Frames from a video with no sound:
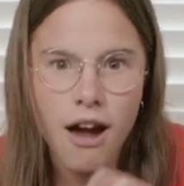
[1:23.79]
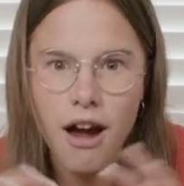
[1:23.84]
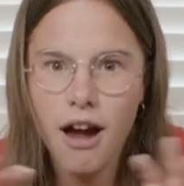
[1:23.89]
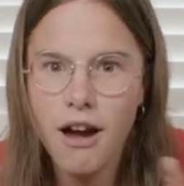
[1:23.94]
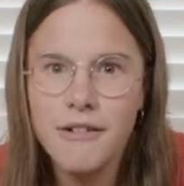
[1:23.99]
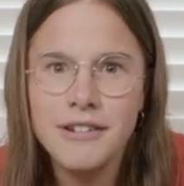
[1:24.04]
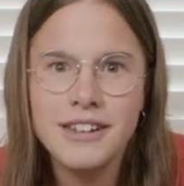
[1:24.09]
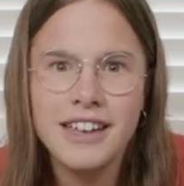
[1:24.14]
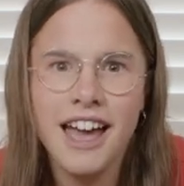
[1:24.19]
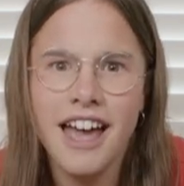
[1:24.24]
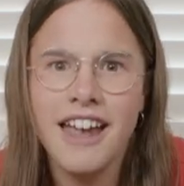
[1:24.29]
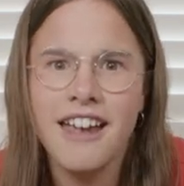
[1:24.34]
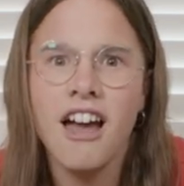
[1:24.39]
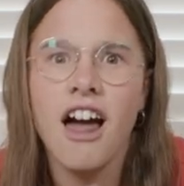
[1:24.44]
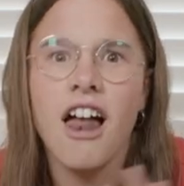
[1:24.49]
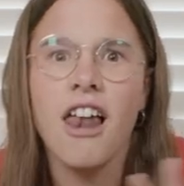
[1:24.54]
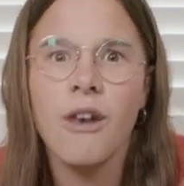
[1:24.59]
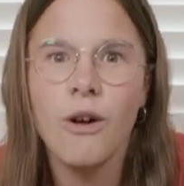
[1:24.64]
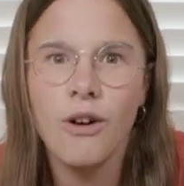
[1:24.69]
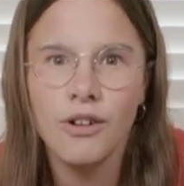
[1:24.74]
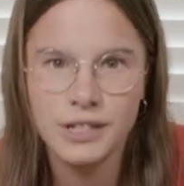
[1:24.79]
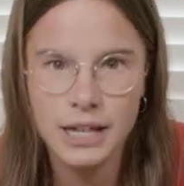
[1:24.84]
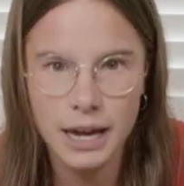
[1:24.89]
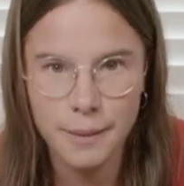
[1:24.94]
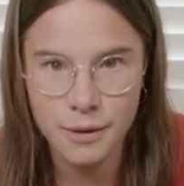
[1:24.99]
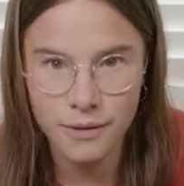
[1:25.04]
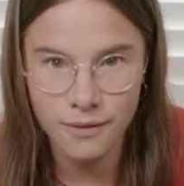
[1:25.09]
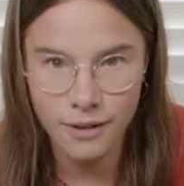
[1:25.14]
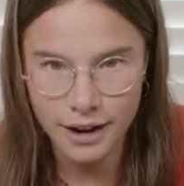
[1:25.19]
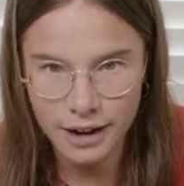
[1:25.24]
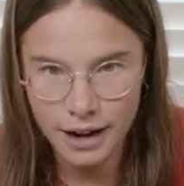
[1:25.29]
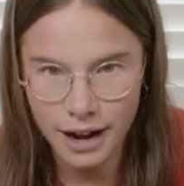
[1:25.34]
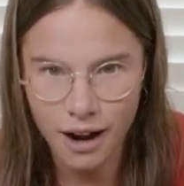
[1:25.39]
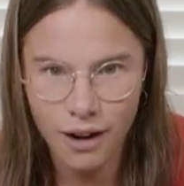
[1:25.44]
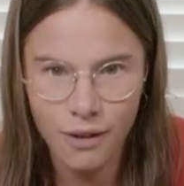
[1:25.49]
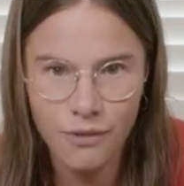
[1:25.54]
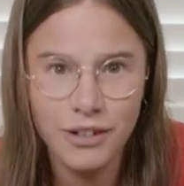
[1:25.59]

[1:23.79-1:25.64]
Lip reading: Okay, a lot has happened right now.